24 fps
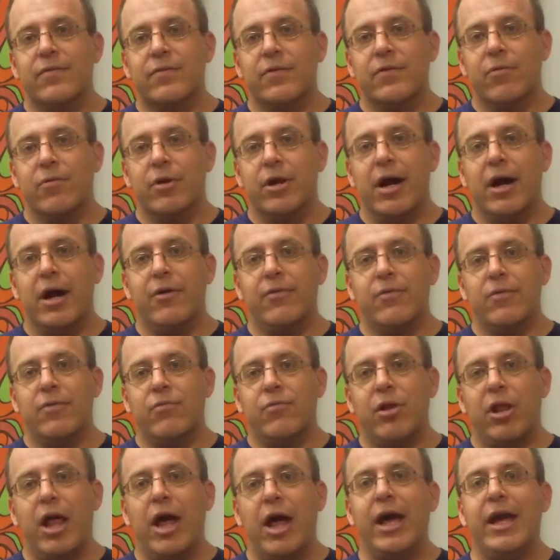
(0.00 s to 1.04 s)
So we're not
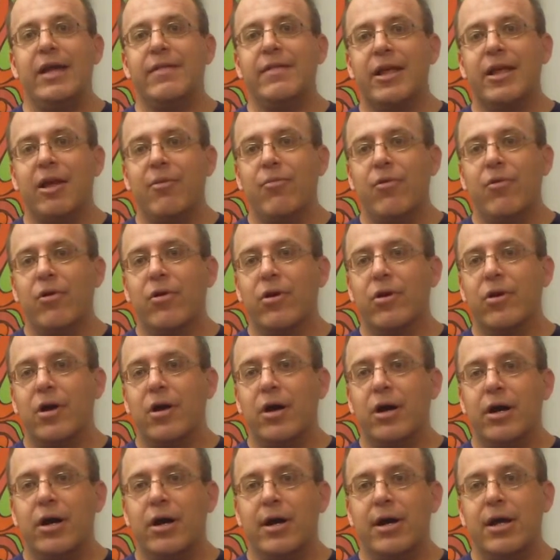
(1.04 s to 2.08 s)
reliant anymore
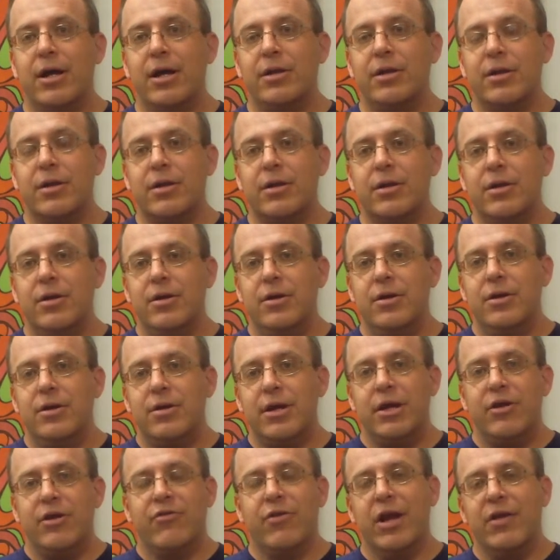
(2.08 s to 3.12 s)
on
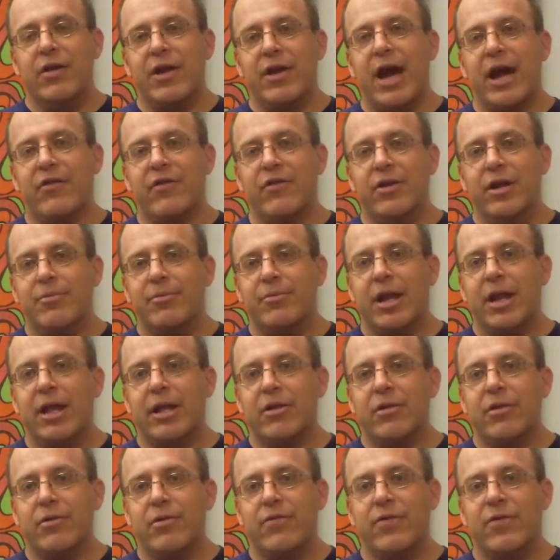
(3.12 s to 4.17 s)
in-transaction
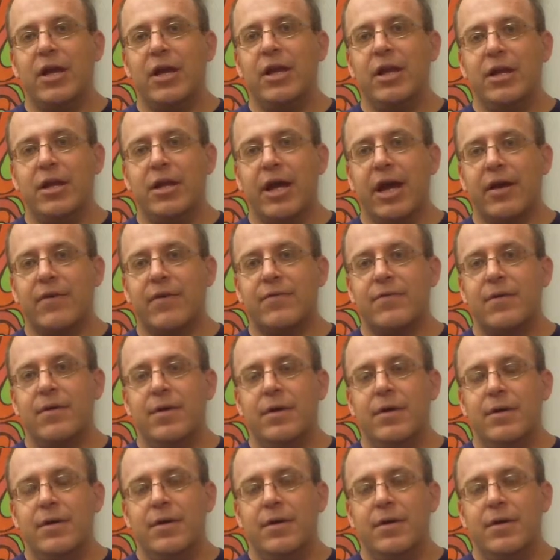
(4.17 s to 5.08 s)
updating the Lucene index.